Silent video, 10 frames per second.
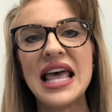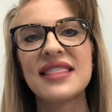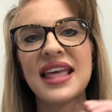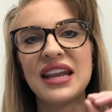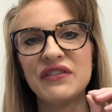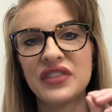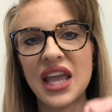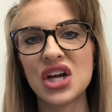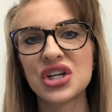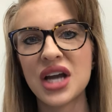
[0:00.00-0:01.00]
That if
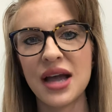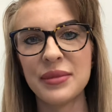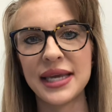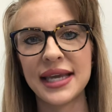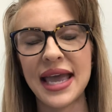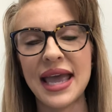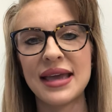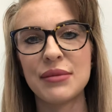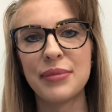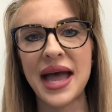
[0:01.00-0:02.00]
they are coming
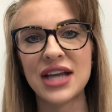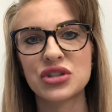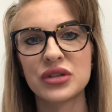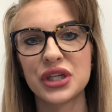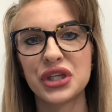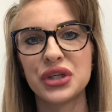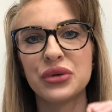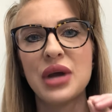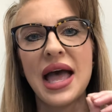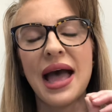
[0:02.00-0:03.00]
and badgering
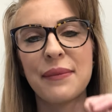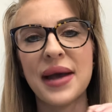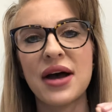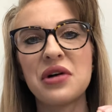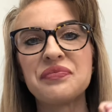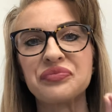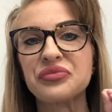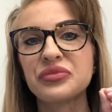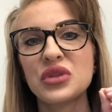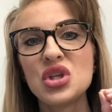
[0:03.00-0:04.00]
you about
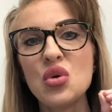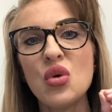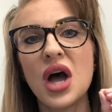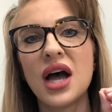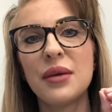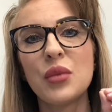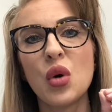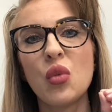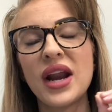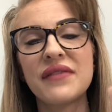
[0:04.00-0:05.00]

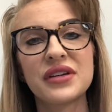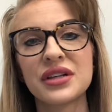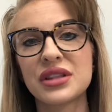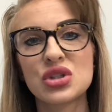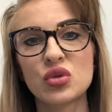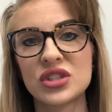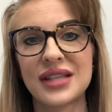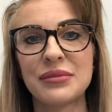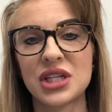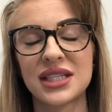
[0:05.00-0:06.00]
whatever the sore
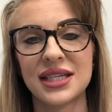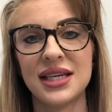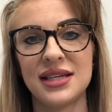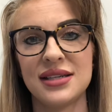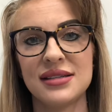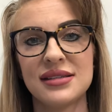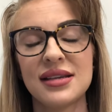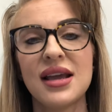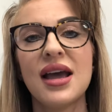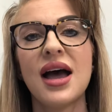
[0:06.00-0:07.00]
subject is,
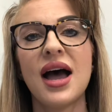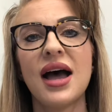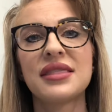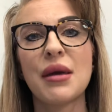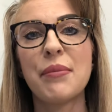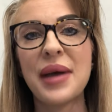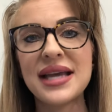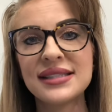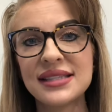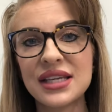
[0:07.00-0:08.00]
the
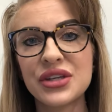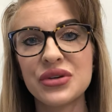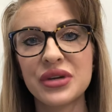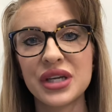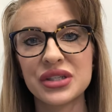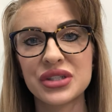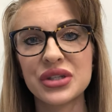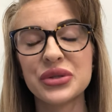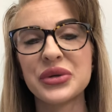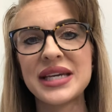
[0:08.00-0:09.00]
best thing you can
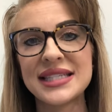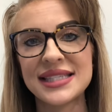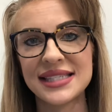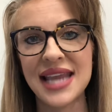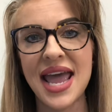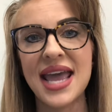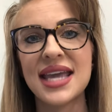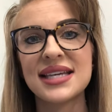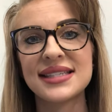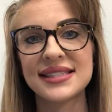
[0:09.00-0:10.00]
do is
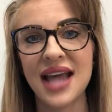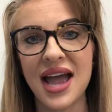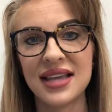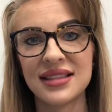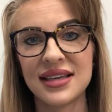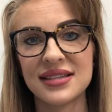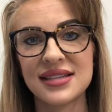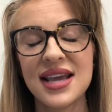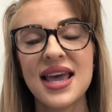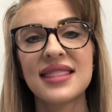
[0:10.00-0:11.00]
stay
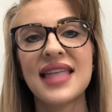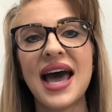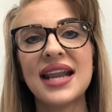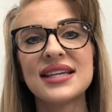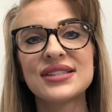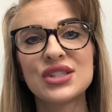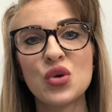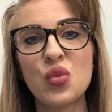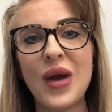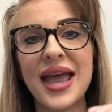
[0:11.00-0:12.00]
silent. That is the
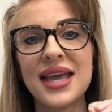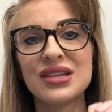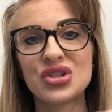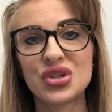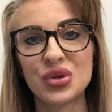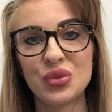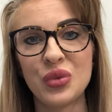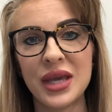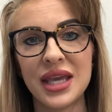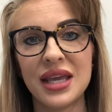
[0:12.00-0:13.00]
way to
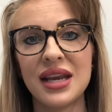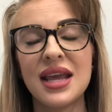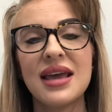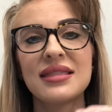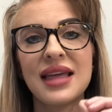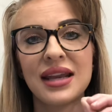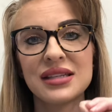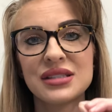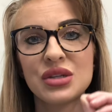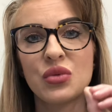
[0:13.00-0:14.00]
win. That
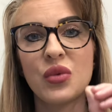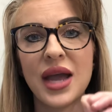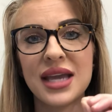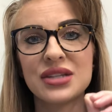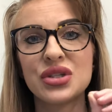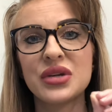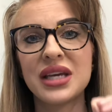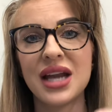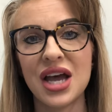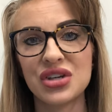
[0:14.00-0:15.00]
is the way to
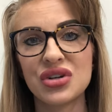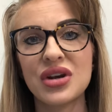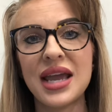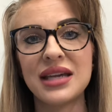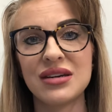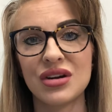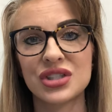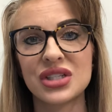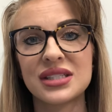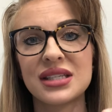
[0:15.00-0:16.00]
get under a
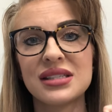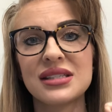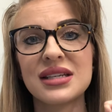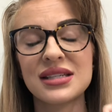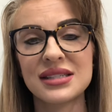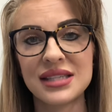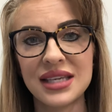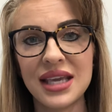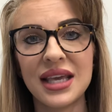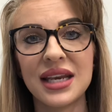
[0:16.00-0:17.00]
narcissist's
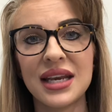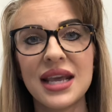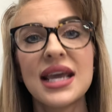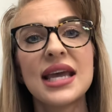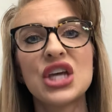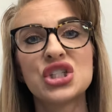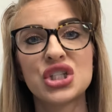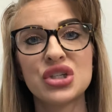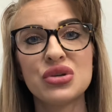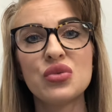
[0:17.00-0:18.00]
skin. Is
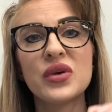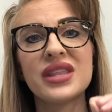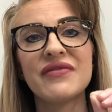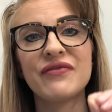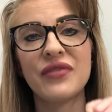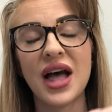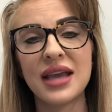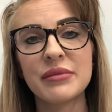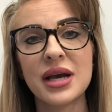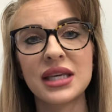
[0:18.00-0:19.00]
you, when the
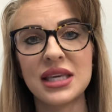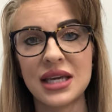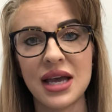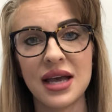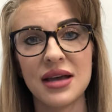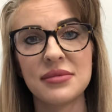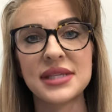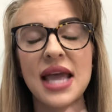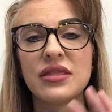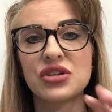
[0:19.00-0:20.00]
flying monkey comes
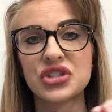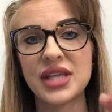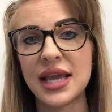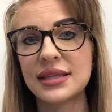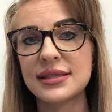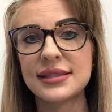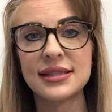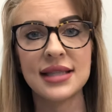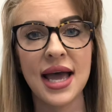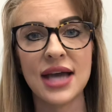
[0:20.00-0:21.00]
and they're saying this
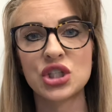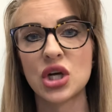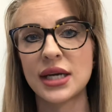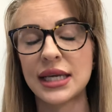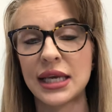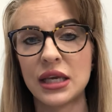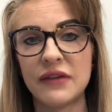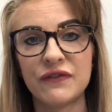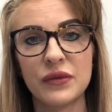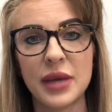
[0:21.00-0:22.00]
and that, trying to get
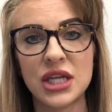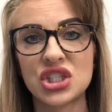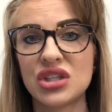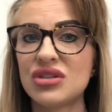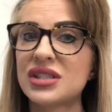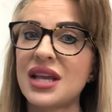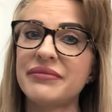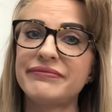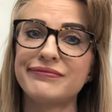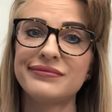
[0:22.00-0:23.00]
information, you
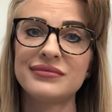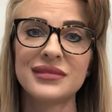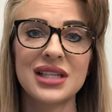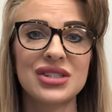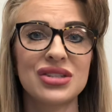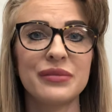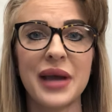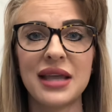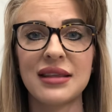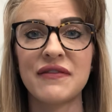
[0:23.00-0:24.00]
say, that's too
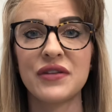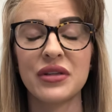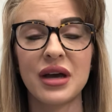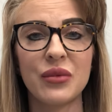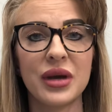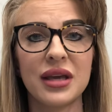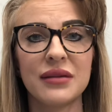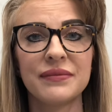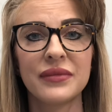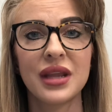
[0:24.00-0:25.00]
bad they feel that
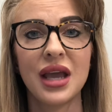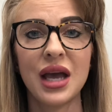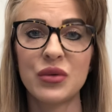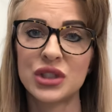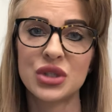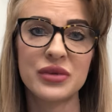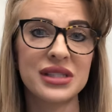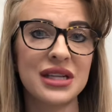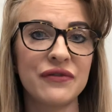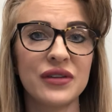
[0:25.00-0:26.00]
way. I wish it was
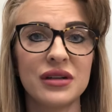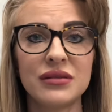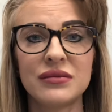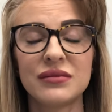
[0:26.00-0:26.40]
different.